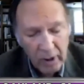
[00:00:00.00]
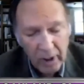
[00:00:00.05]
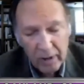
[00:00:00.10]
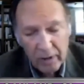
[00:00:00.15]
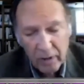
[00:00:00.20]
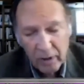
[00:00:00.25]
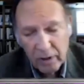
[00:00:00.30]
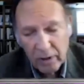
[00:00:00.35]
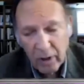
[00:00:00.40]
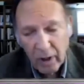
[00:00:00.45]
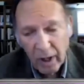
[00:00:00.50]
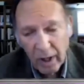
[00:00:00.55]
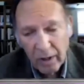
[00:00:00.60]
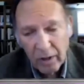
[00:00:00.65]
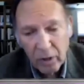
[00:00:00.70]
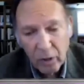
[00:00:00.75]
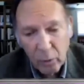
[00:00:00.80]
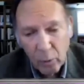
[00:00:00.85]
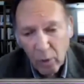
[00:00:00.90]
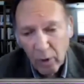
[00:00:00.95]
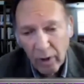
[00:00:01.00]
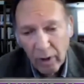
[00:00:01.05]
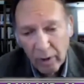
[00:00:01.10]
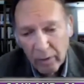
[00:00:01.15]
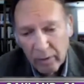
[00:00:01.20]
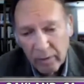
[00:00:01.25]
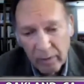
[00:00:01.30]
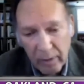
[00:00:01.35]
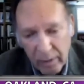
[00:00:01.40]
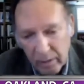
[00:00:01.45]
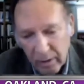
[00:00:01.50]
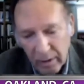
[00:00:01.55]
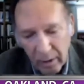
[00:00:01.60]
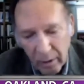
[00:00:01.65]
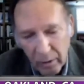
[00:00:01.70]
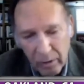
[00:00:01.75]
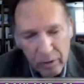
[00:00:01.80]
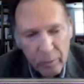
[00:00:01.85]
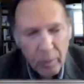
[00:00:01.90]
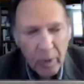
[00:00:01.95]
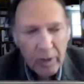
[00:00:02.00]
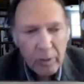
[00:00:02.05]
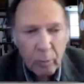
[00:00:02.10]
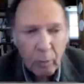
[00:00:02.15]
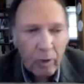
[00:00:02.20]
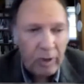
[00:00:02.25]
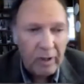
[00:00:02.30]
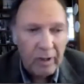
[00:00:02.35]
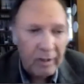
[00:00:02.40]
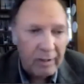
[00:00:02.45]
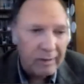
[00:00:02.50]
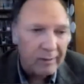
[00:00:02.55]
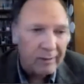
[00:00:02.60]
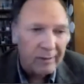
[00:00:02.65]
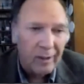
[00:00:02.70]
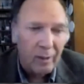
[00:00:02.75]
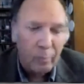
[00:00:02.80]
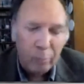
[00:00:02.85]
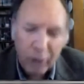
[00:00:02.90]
So the United States got into the war. Now, there's much more